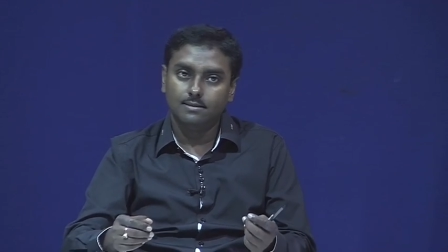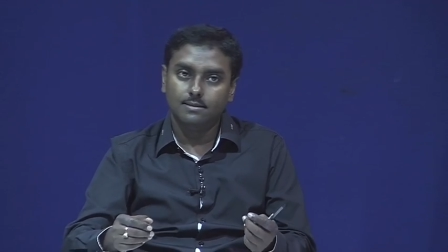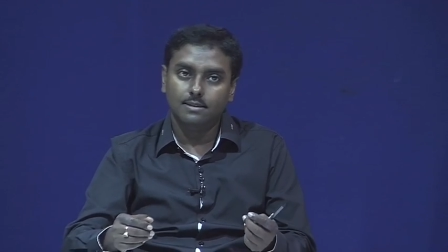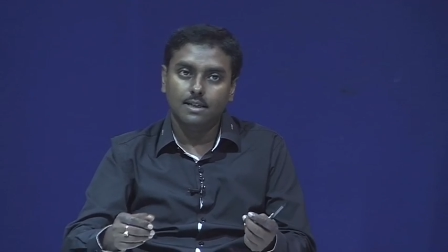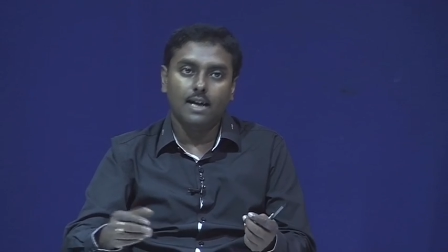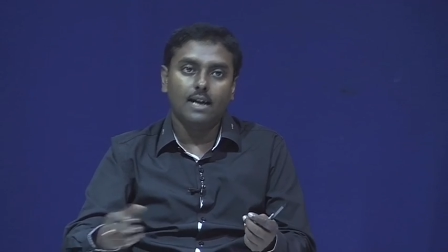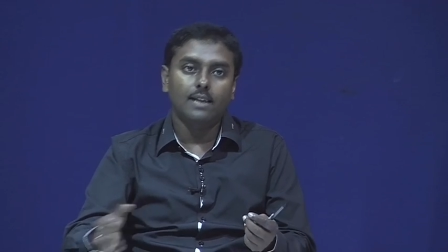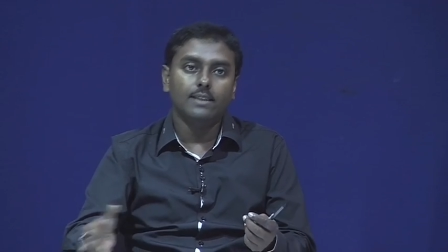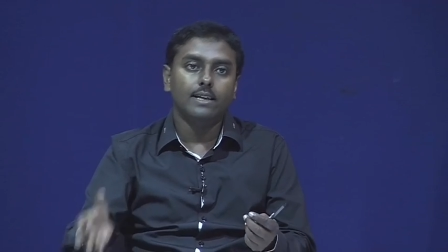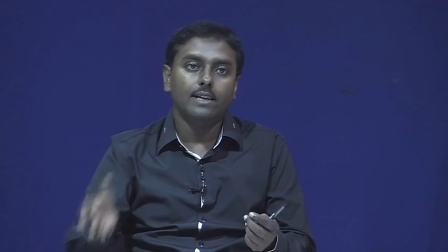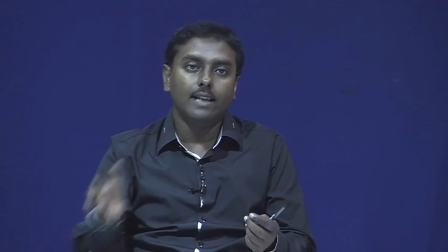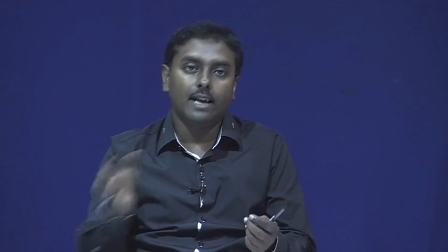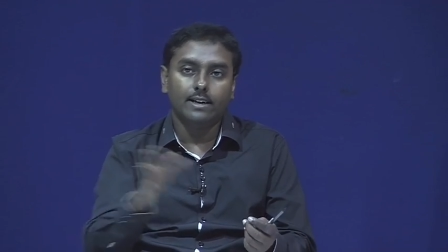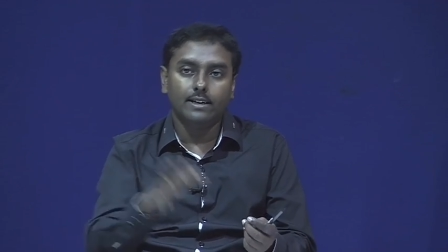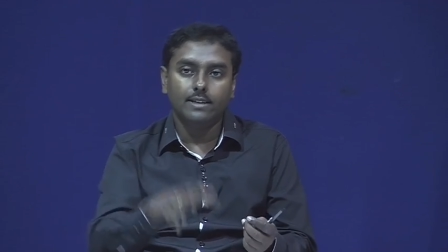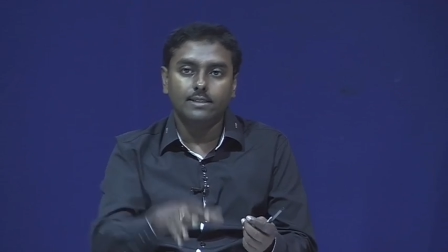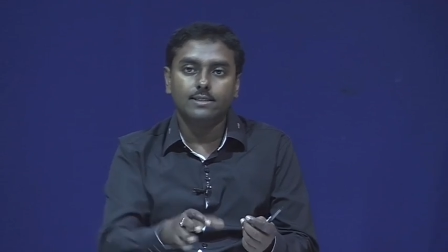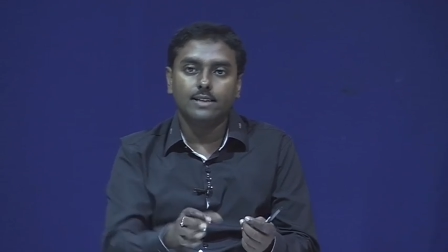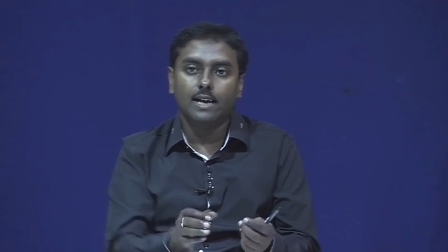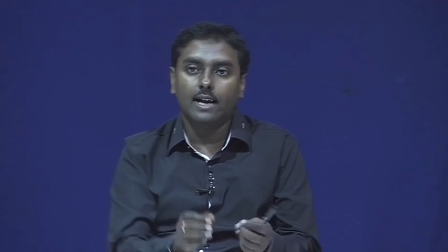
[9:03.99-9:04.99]
and then
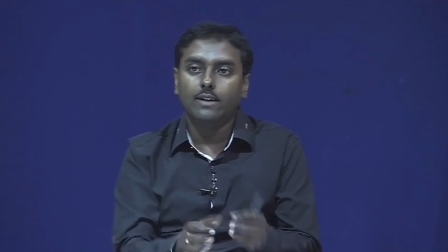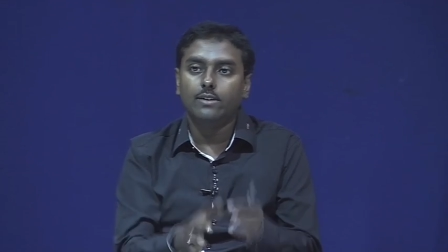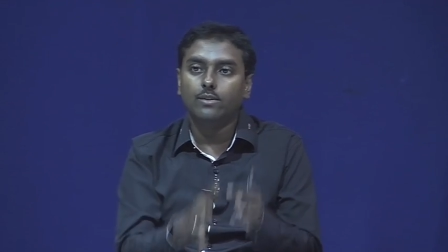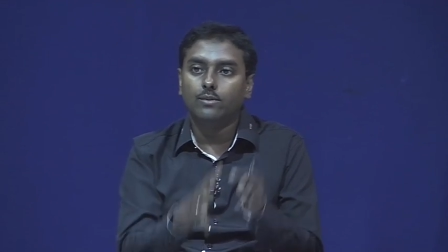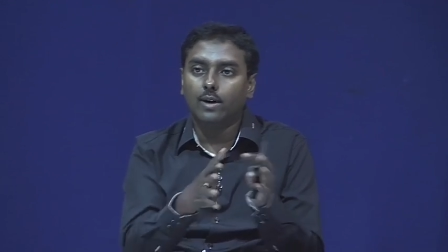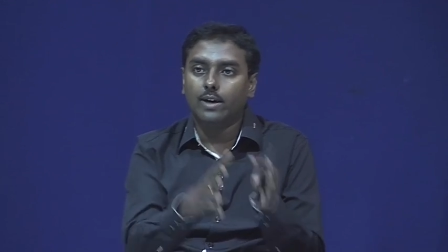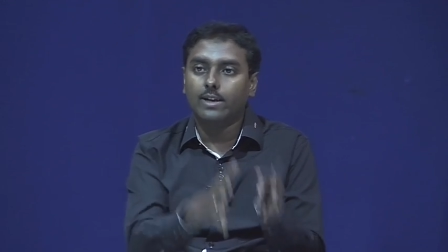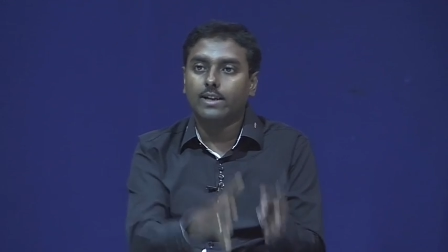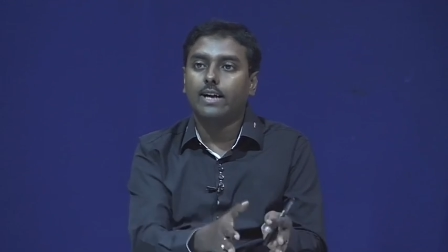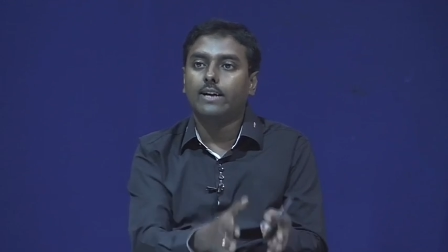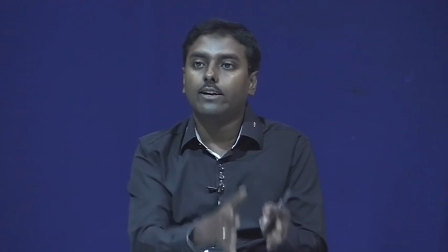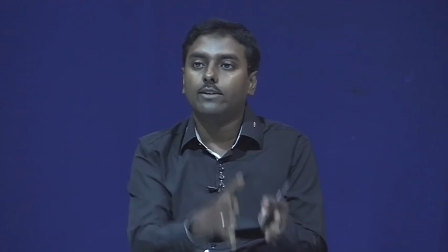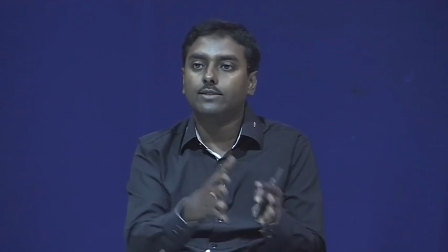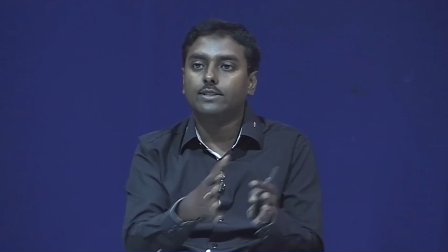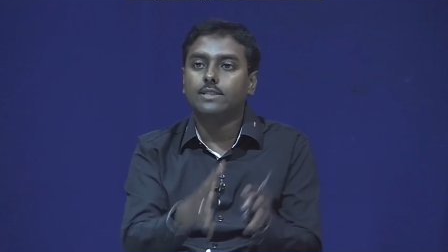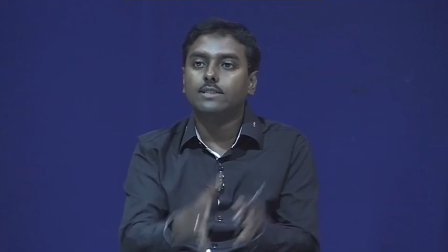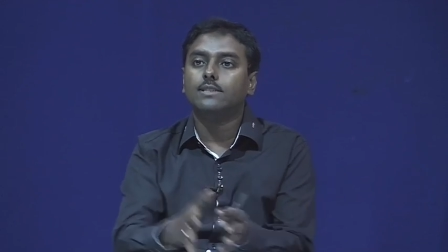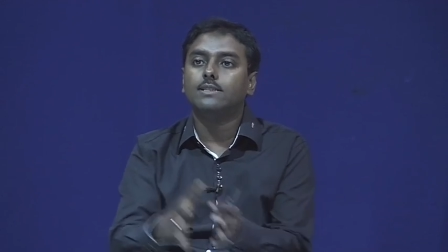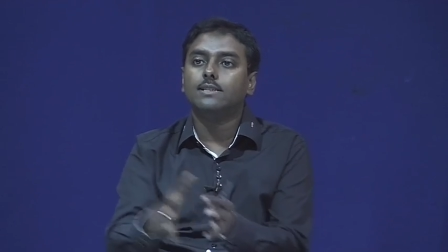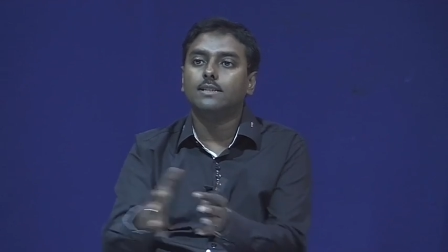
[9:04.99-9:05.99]
understand what kind of
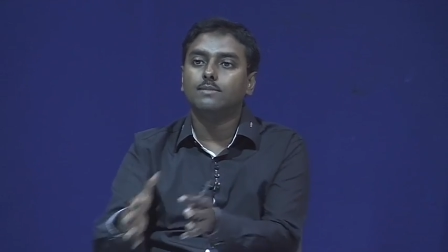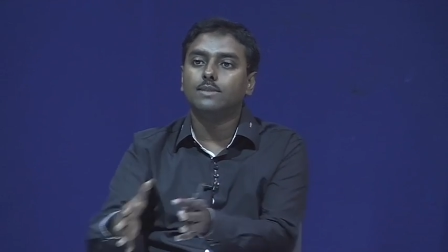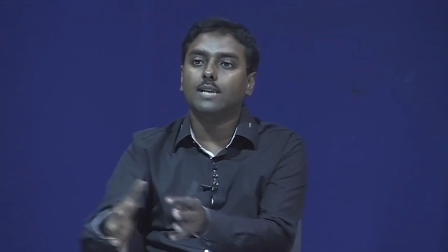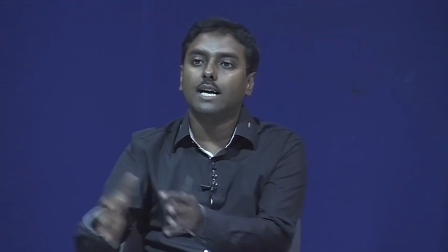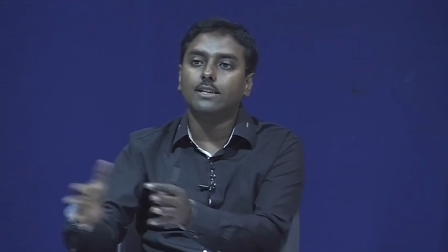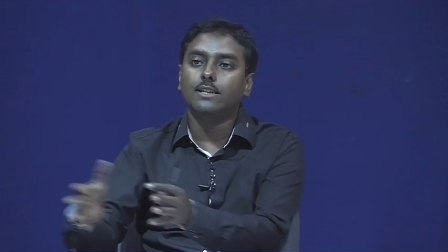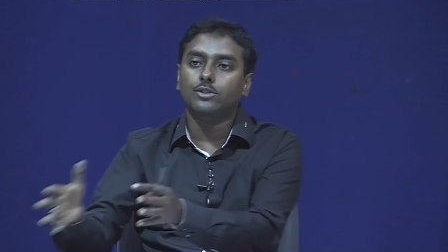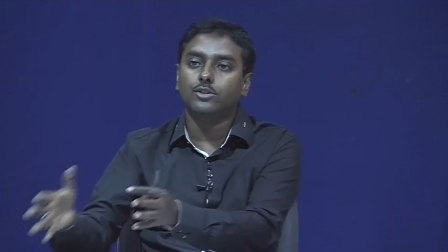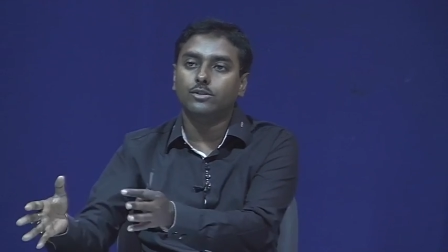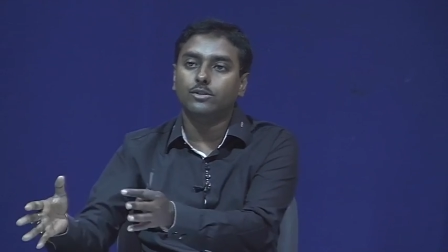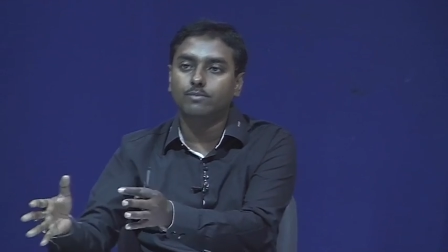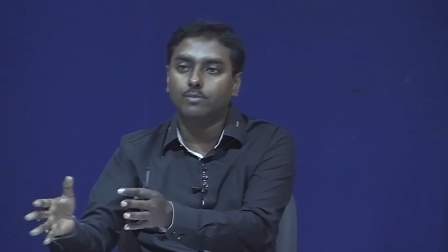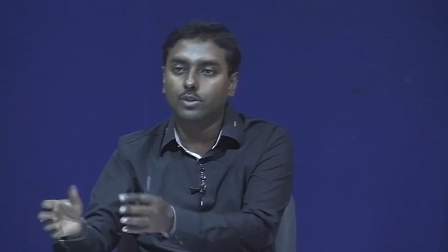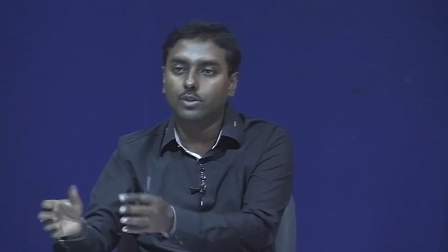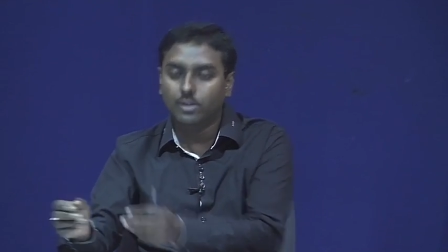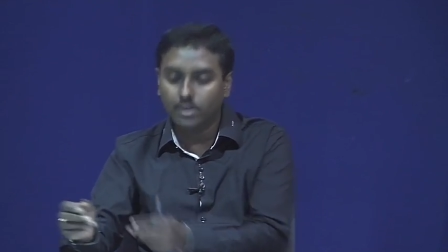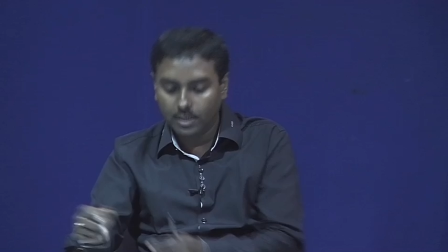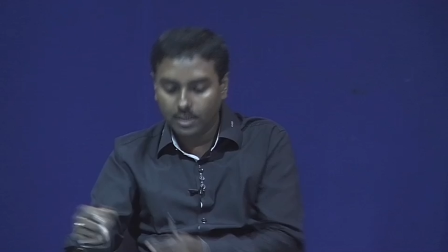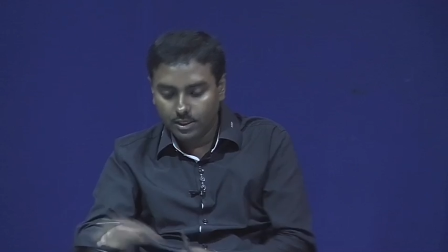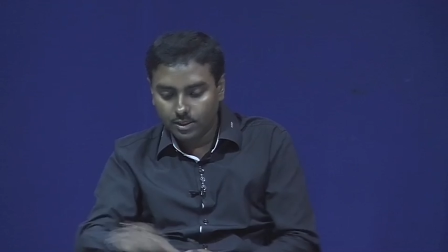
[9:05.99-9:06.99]
systems I should
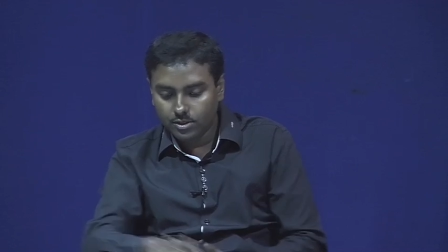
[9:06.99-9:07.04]
put.